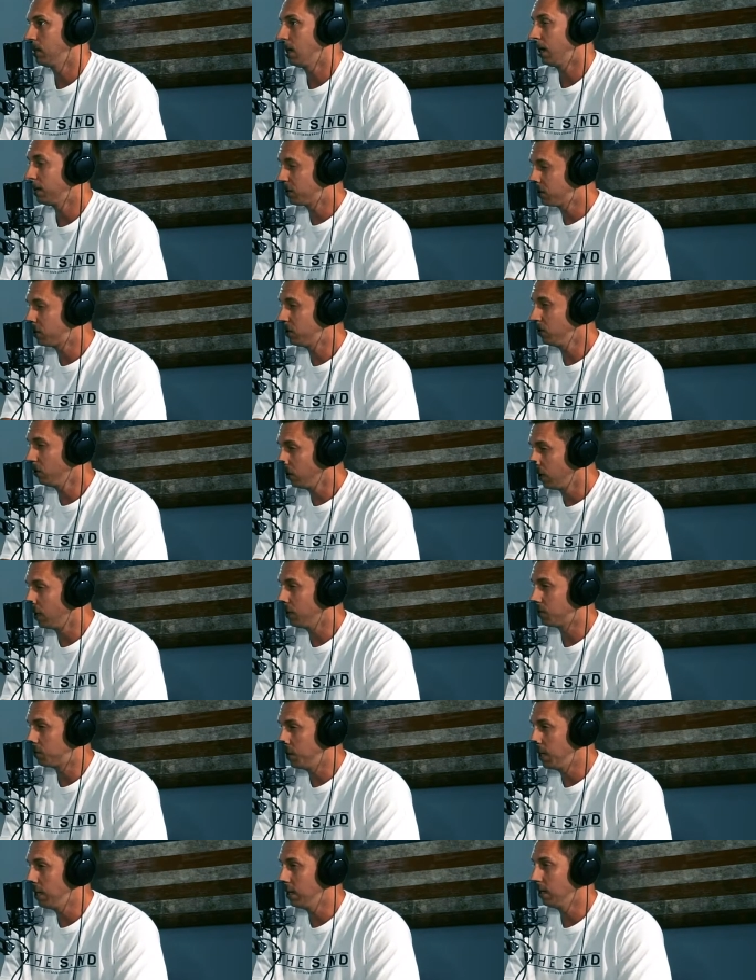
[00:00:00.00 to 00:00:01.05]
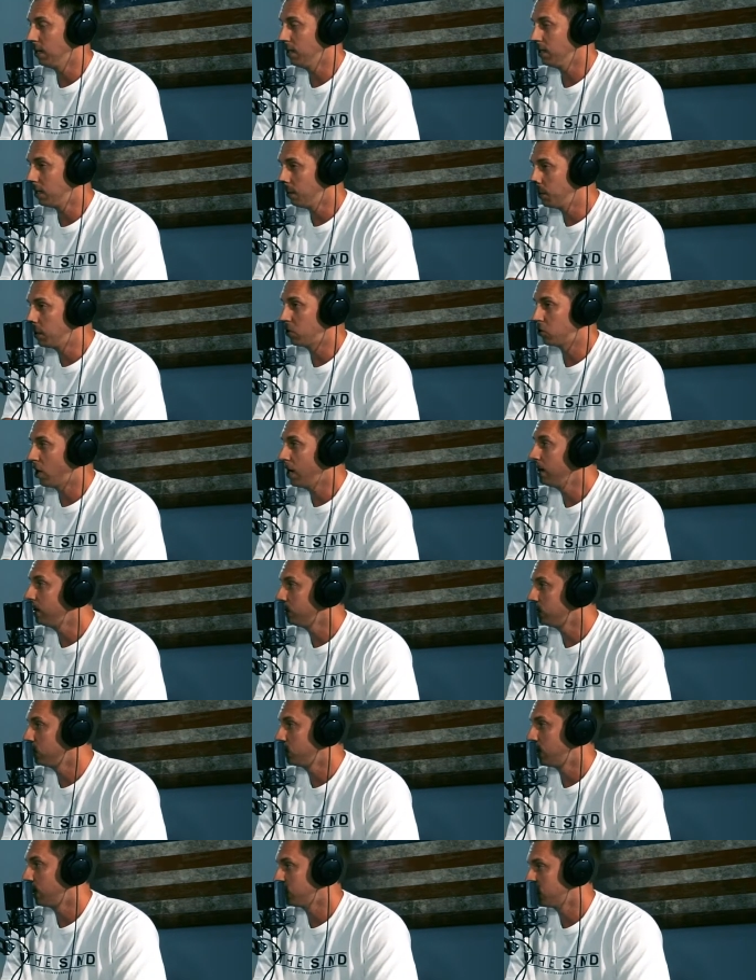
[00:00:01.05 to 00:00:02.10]
God still loves me and He demonstrated it
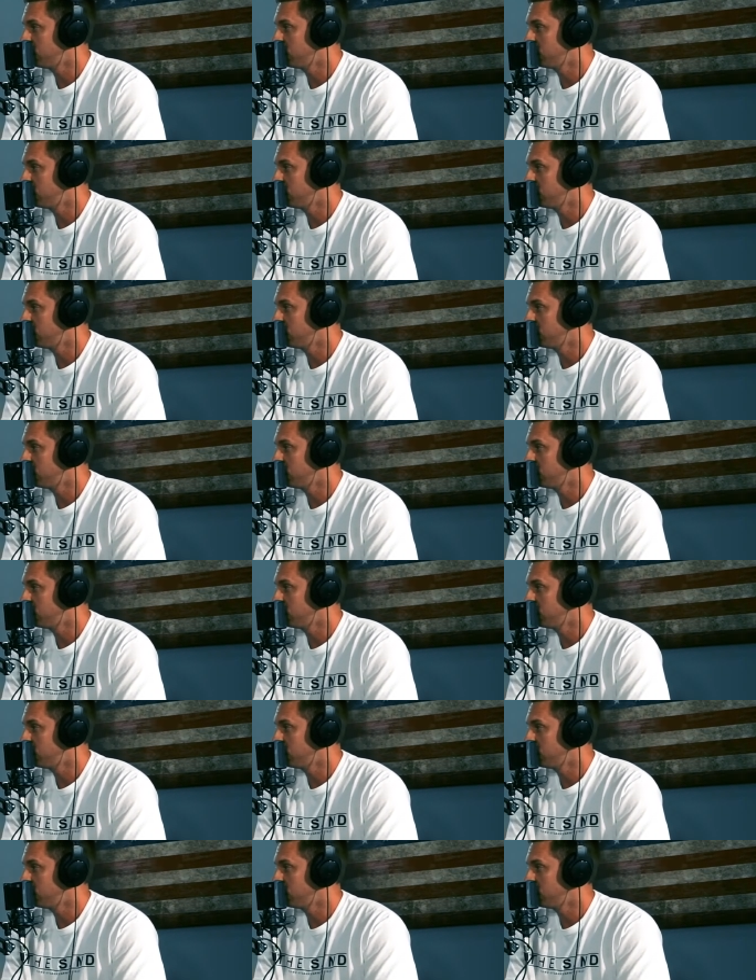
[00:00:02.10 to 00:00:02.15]
2,000